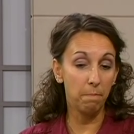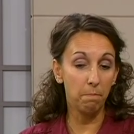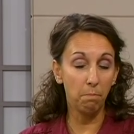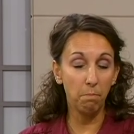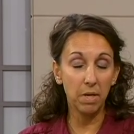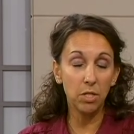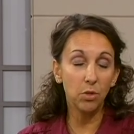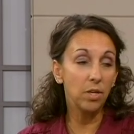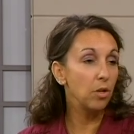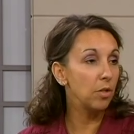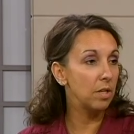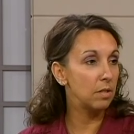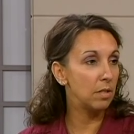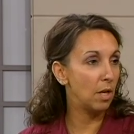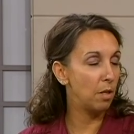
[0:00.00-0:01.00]
mental
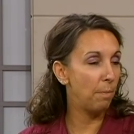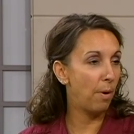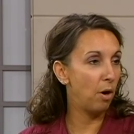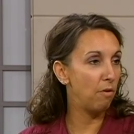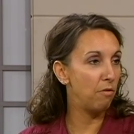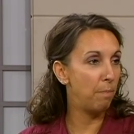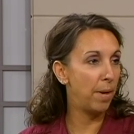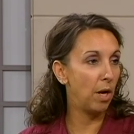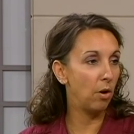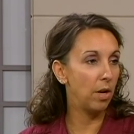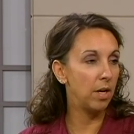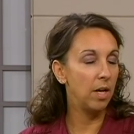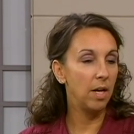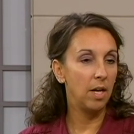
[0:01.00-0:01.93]
illness on the part of a parent,